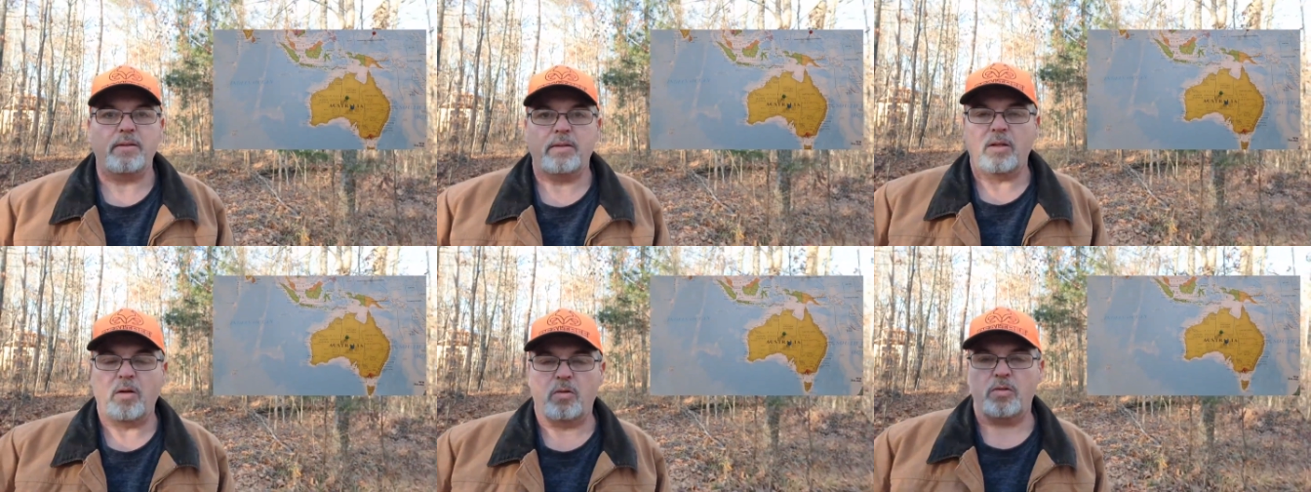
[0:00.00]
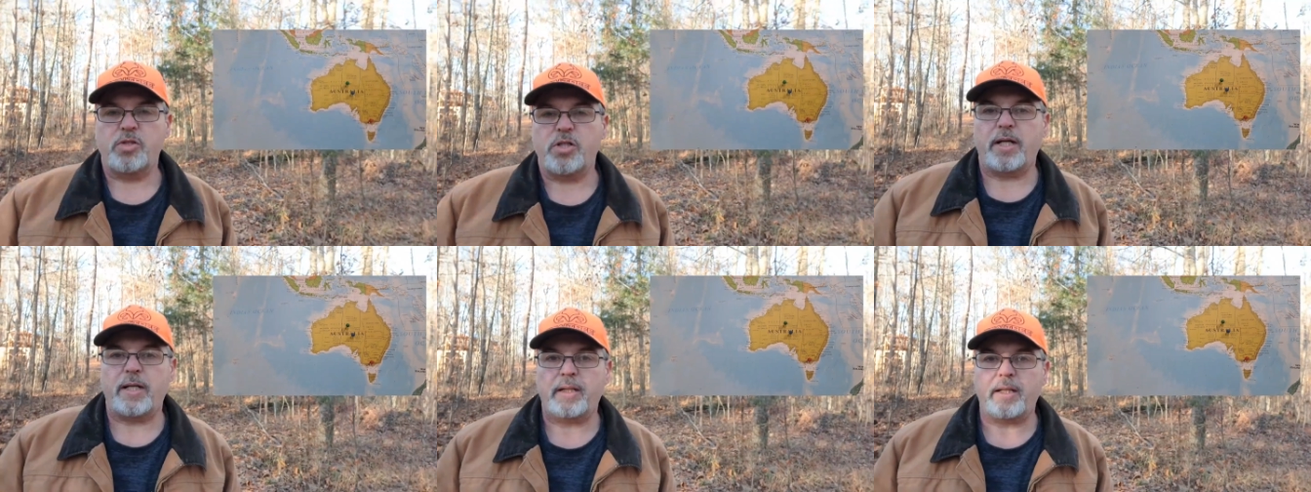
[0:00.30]
I'm gonna
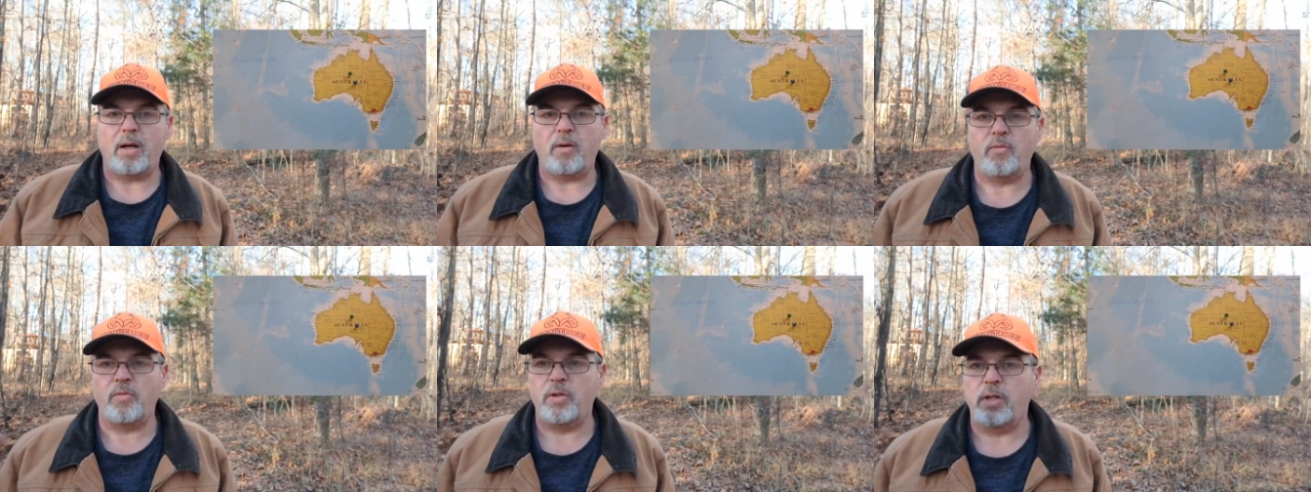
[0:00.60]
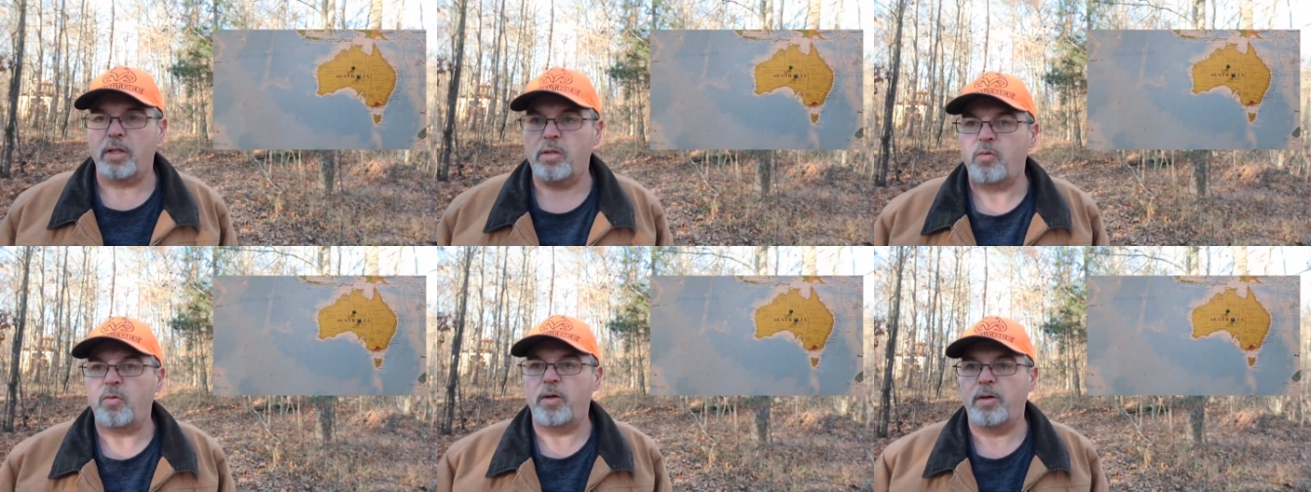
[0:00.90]
check on the
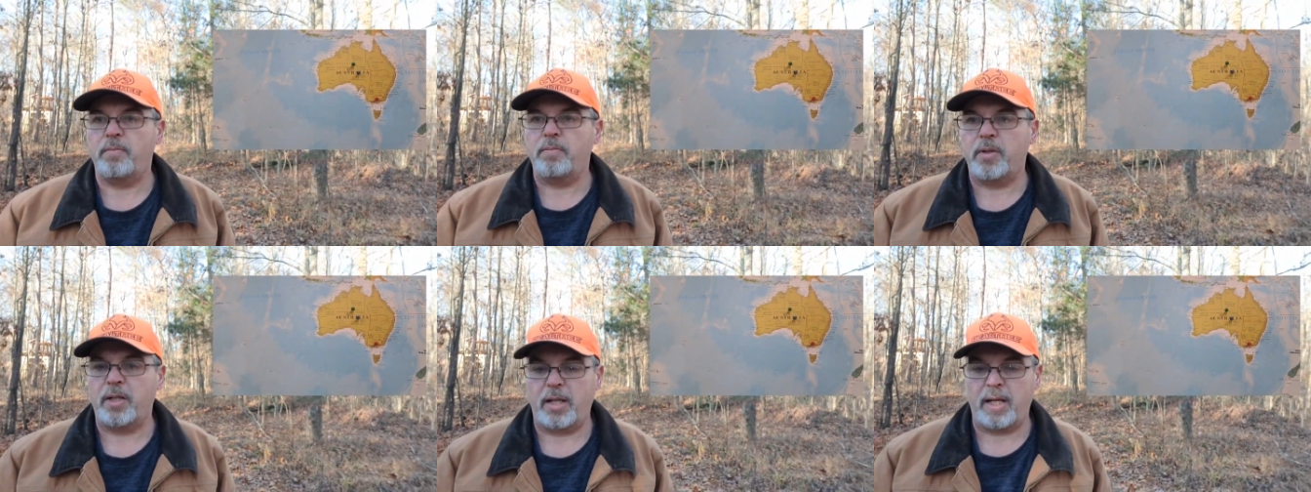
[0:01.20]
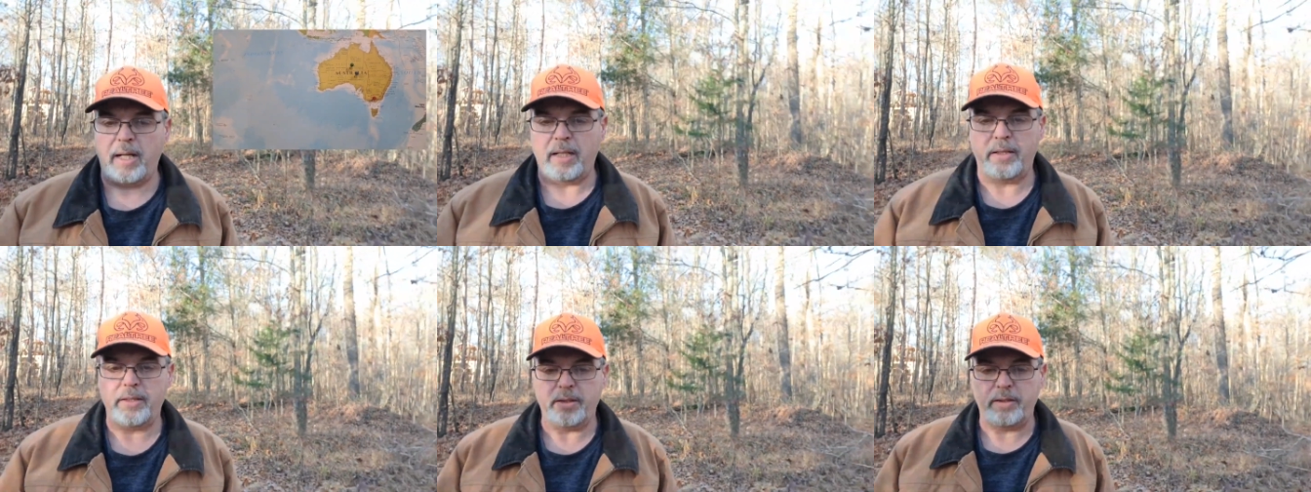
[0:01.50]
equipment
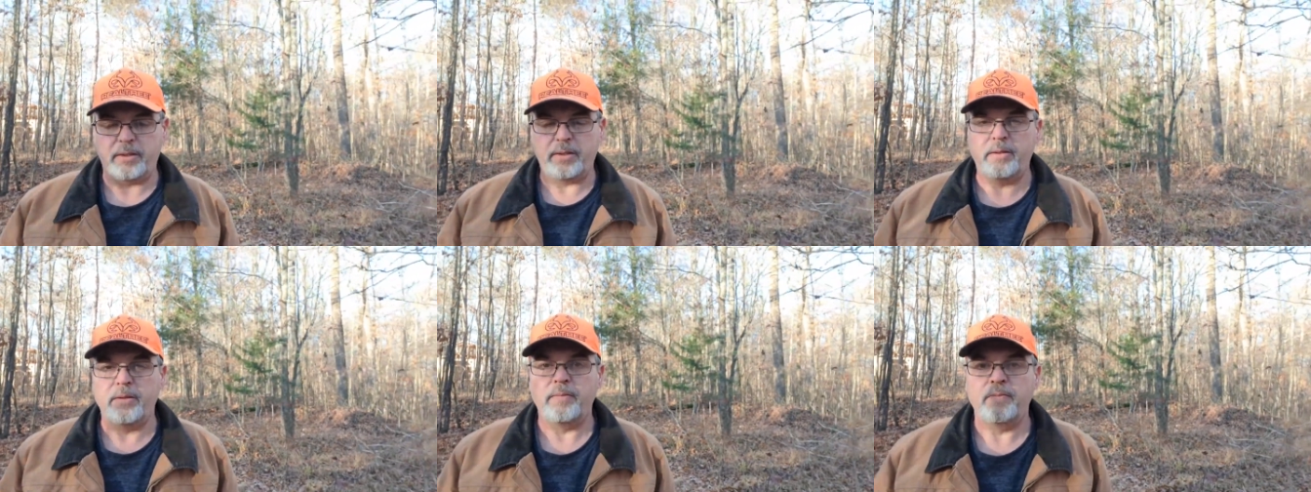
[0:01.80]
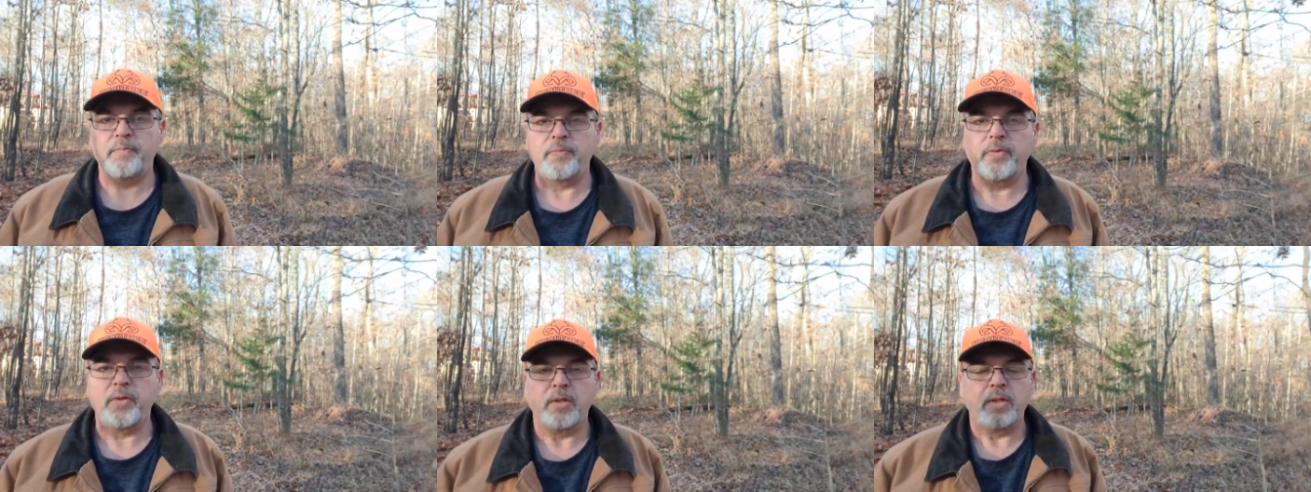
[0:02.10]
out here
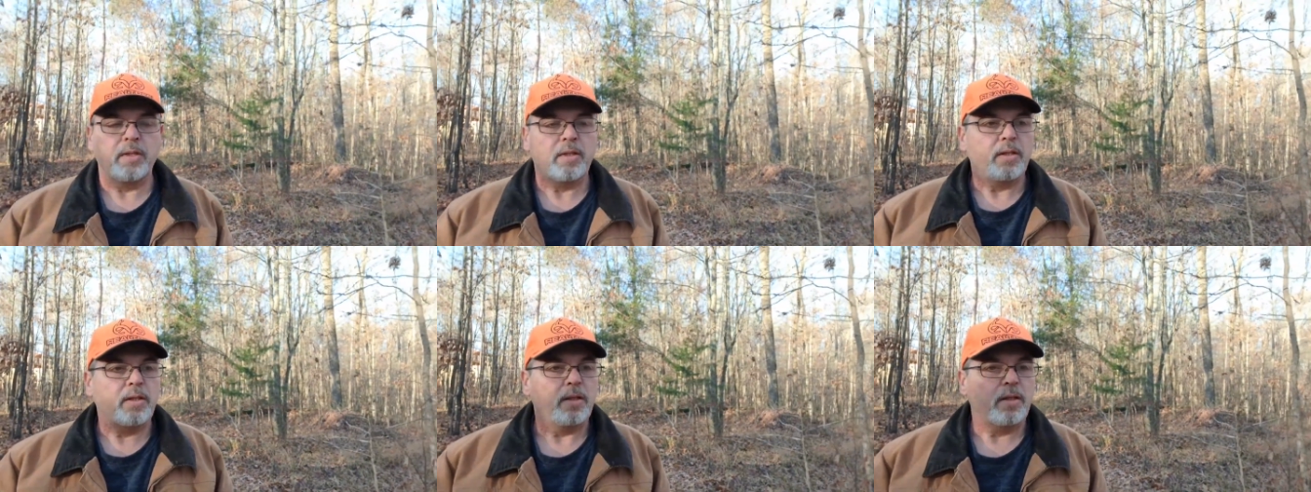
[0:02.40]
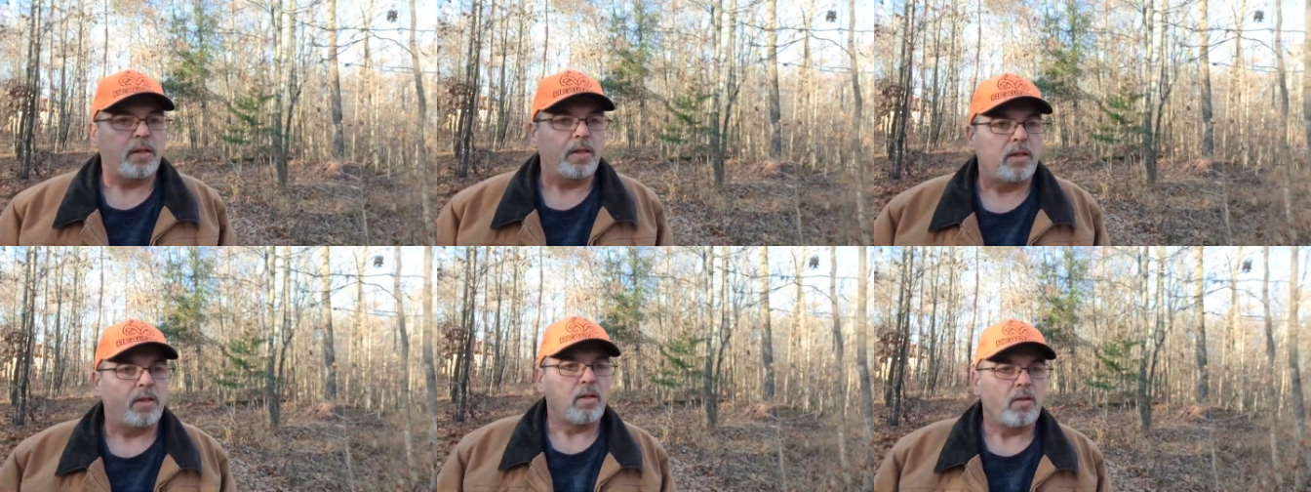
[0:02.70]

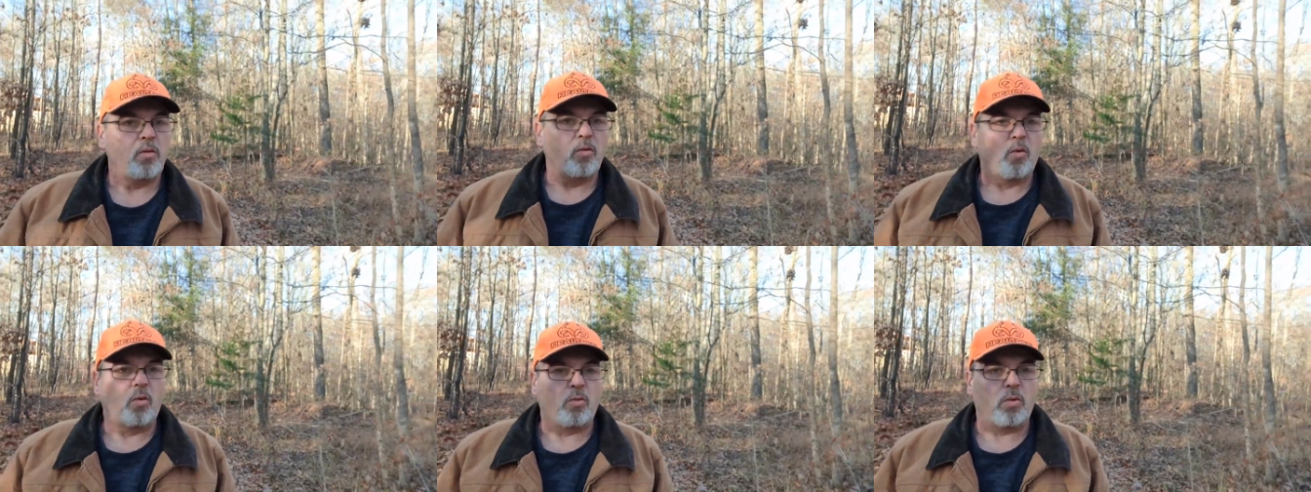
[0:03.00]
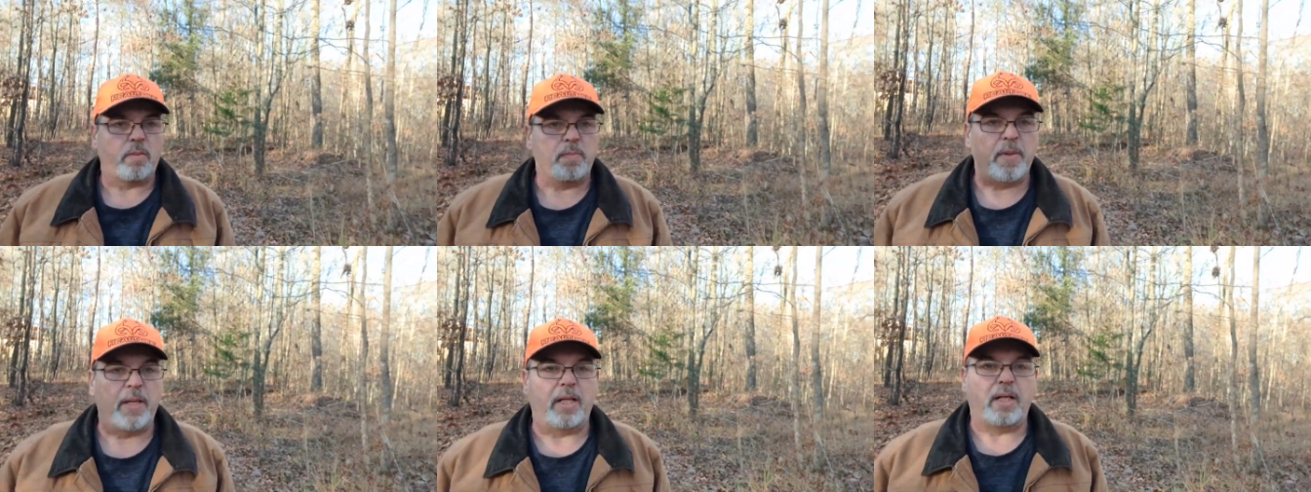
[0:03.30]
where
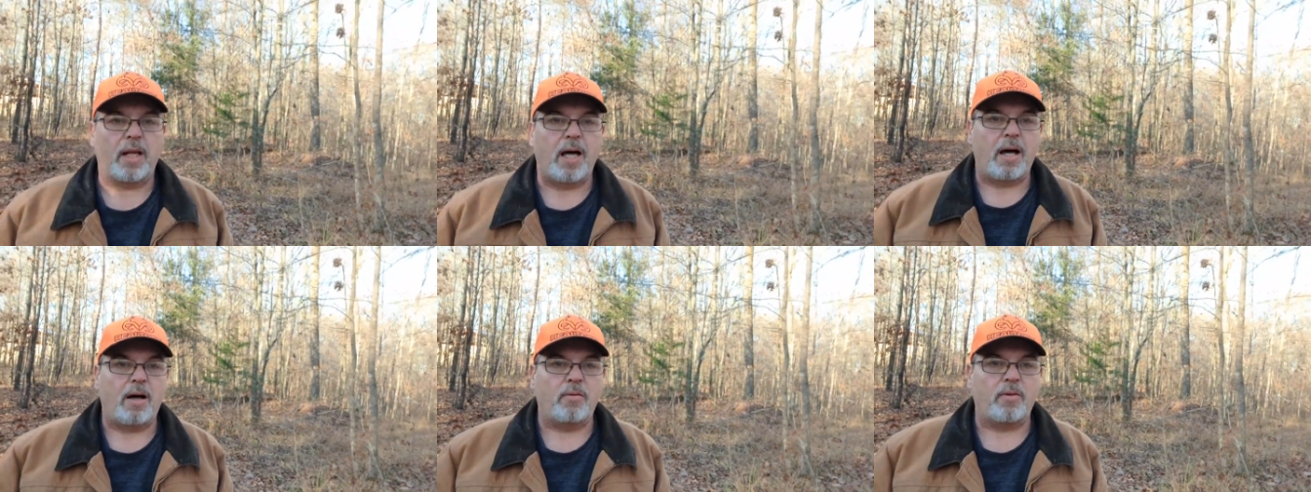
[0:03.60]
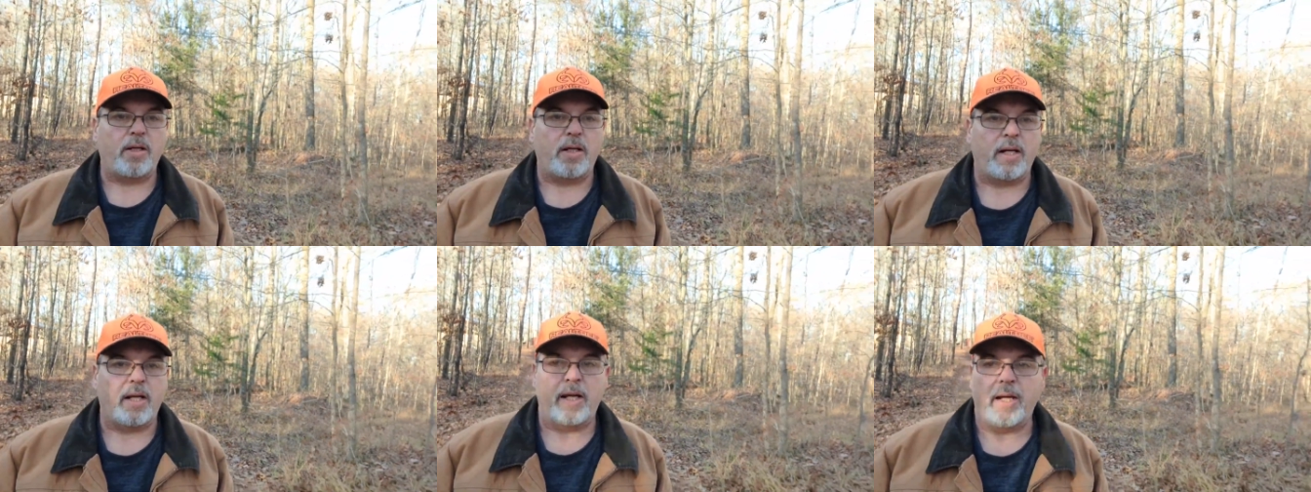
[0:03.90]
we've been
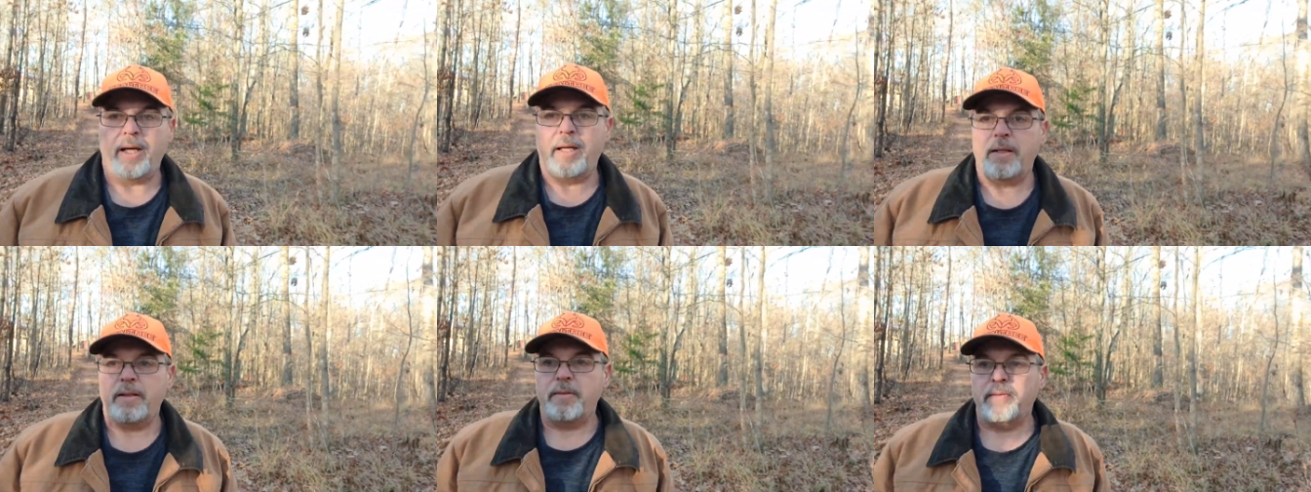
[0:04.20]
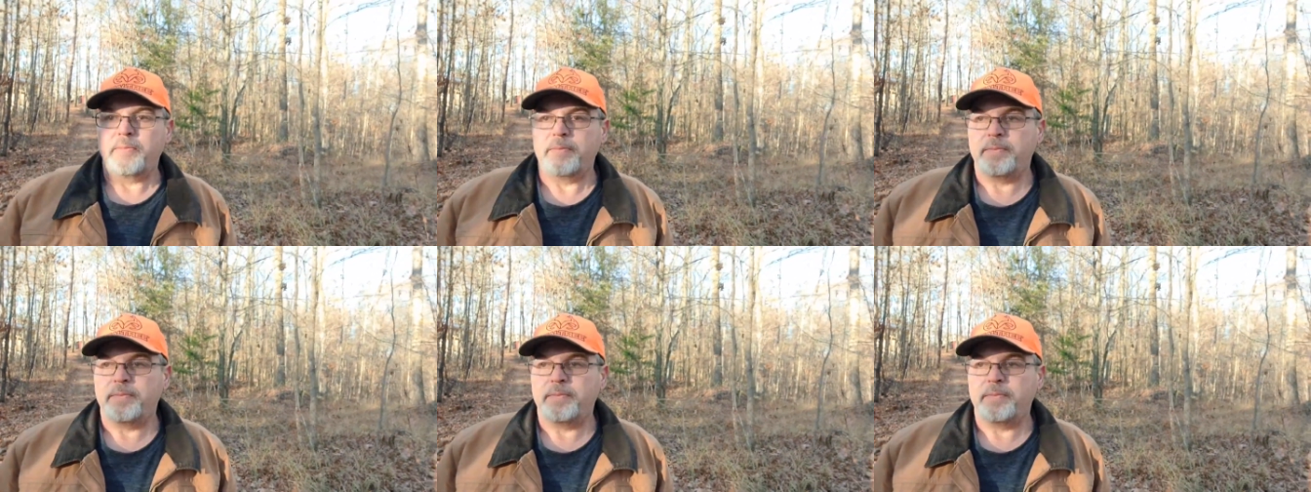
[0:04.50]
logging at.